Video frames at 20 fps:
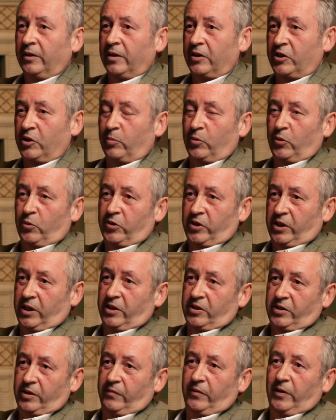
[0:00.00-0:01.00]
as a
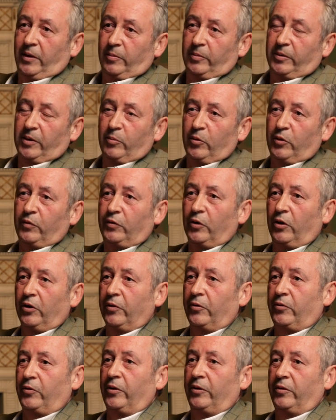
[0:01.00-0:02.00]
process developed and moved
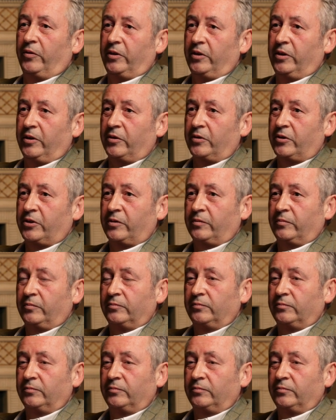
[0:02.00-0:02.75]
on throughout the years.